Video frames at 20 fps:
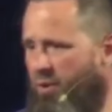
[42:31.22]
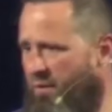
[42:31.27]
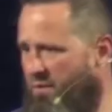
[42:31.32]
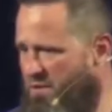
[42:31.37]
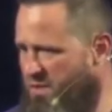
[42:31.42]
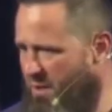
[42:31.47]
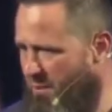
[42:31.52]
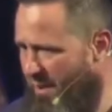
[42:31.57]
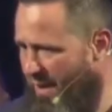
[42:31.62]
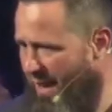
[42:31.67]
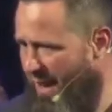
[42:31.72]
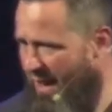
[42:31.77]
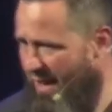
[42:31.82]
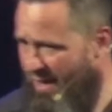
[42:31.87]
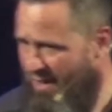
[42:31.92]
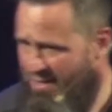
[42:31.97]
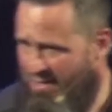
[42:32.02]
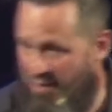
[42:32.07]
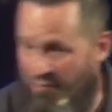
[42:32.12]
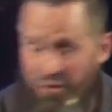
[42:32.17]
be a member of
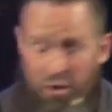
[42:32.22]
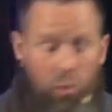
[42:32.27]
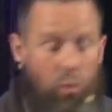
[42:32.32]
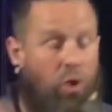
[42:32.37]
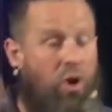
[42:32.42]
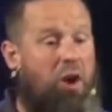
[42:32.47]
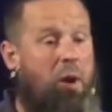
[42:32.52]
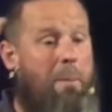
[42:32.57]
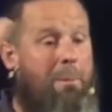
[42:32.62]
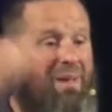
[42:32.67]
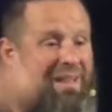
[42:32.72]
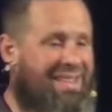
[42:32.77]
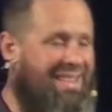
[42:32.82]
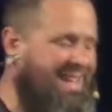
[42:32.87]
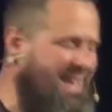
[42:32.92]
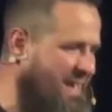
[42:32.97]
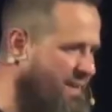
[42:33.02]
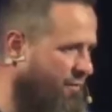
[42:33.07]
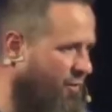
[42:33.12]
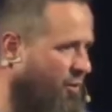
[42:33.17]
Summit Heights. If you are a
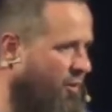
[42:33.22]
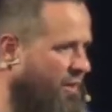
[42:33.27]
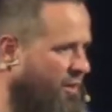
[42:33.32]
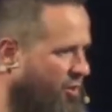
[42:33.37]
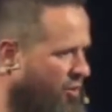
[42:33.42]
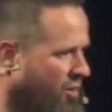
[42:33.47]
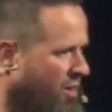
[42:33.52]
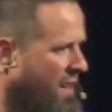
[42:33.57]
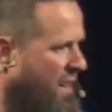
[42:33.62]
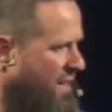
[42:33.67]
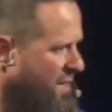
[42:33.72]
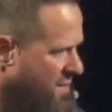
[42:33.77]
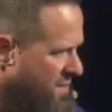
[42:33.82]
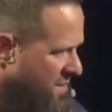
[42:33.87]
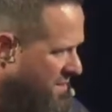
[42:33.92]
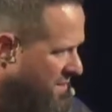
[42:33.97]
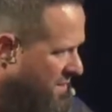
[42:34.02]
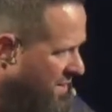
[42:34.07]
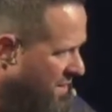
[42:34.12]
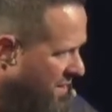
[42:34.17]
believer in
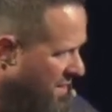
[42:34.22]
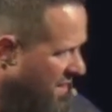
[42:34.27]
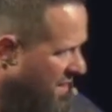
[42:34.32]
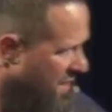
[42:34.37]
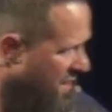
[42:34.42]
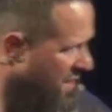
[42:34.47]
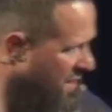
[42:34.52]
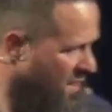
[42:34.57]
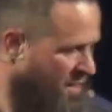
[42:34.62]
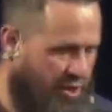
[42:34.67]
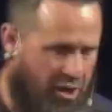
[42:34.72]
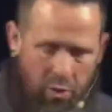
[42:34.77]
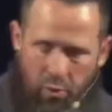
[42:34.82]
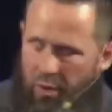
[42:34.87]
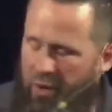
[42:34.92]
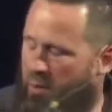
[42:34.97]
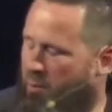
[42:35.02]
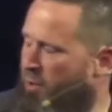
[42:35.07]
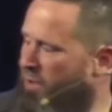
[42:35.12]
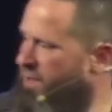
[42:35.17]
Christ
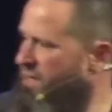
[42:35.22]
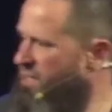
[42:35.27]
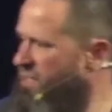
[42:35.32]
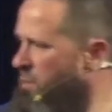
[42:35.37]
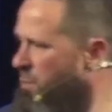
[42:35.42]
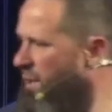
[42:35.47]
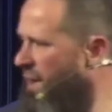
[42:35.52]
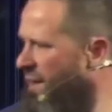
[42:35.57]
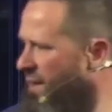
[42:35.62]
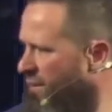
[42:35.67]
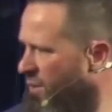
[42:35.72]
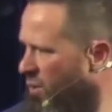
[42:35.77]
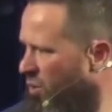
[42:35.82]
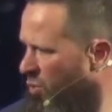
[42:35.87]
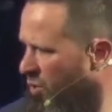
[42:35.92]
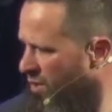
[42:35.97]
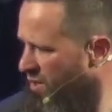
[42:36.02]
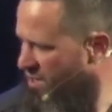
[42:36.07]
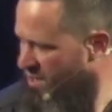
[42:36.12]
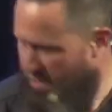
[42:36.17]
and you want to
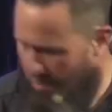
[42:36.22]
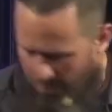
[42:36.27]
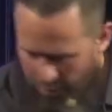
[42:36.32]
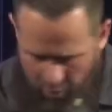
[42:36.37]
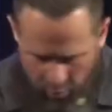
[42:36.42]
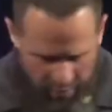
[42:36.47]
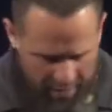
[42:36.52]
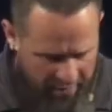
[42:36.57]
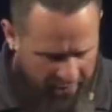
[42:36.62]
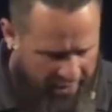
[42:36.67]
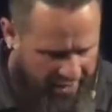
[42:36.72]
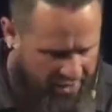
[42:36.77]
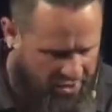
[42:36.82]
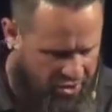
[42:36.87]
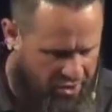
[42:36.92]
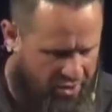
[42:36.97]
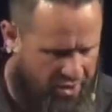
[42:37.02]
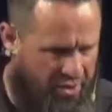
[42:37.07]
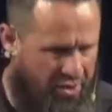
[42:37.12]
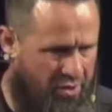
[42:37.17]
participate in the Lord's Supper, we
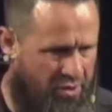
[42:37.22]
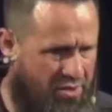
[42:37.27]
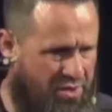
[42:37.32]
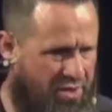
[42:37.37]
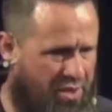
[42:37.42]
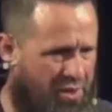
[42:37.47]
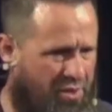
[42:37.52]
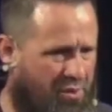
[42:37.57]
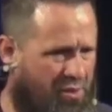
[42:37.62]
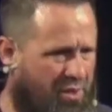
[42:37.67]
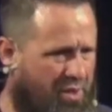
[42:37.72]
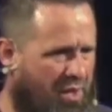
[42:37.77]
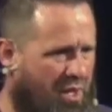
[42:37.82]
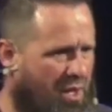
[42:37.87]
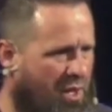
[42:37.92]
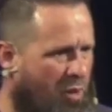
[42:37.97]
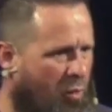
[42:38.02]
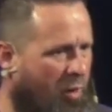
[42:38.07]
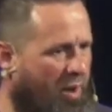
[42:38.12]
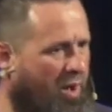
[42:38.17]
invite you to do
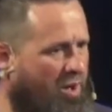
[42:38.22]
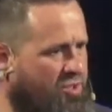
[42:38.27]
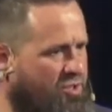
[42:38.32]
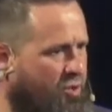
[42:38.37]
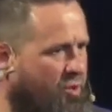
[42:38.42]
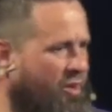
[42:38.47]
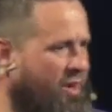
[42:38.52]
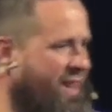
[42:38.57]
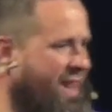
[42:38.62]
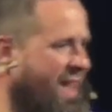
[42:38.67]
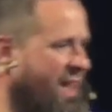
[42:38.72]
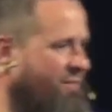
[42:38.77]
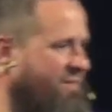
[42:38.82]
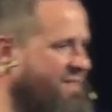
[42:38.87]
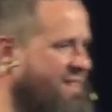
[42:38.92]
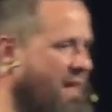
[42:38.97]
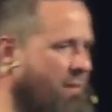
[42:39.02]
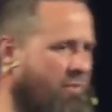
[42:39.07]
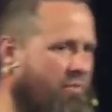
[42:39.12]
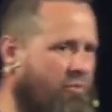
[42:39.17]
so. We also are
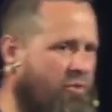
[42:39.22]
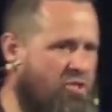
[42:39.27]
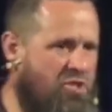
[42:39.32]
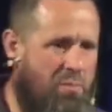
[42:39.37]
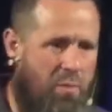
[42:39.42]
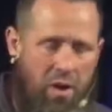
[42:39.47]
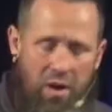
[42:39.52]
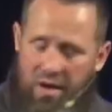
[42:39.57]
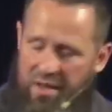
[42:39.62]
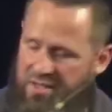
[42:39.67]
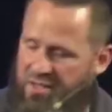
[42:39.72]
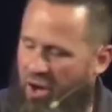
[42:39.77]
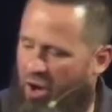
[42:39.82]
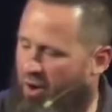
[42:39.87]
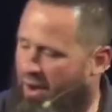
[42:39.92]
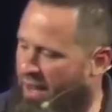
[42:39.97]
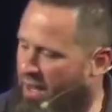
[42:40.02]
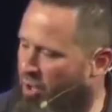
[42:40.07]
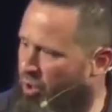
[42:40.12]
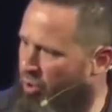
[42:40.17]
going to have a time of
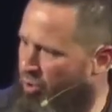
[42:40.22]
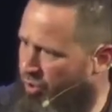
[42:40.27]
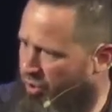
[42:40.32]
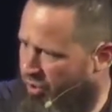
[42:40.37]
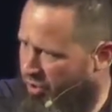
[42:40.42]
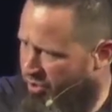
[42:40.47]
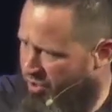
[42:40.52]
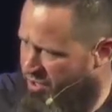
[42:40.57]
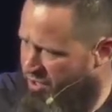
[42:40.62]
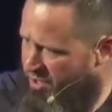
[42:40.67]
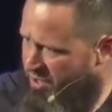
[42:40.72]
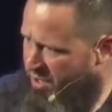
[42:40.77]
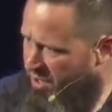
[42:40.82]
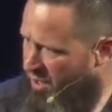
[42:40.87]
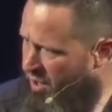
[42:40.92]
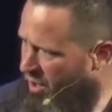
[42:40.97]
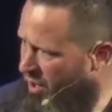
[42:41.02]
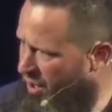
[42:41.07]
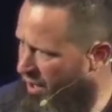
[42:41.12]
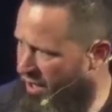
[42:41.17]
response. Our
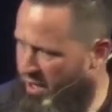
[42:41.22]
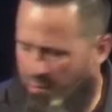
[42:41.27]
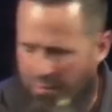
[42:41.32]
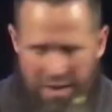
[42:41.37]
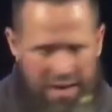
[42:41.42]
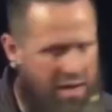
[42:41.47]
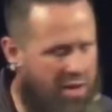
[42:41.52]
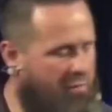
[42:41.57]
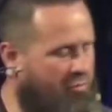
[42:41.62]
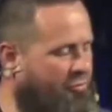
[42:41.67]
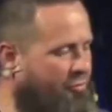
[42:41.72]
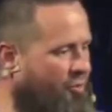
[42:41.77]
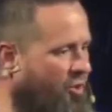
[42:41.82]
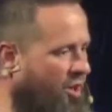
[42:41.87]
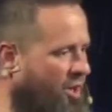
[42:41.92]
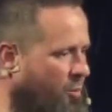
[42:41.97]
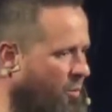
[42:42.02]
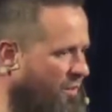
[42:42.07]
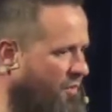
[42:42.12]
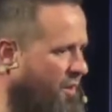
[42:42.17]
elders are going to be
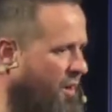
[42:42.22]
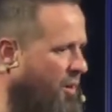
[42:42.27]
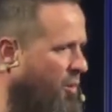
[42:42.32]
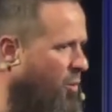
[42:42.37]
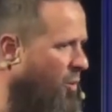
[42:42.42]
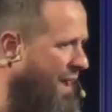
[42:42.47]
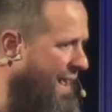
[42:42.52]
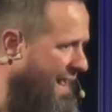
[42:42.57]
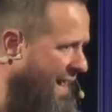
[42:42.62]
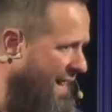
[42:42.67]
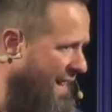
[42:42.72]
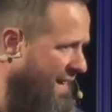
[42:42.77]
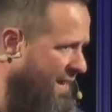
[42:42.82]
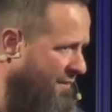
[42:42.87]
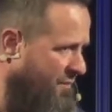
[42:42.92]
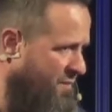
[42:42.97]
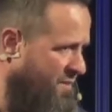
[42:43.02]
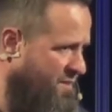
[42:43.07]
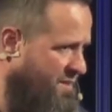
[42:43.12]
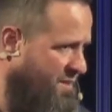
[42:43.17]
up front with their
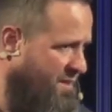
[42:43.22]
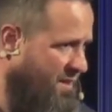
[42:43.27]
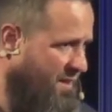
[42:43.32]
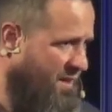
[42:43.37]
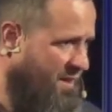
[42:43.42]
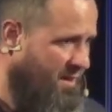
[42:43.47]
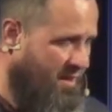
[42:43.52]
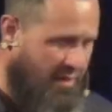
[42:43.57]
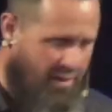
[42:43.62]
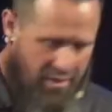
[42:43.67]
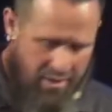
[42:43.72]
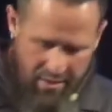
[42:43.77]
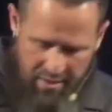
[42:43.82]
wives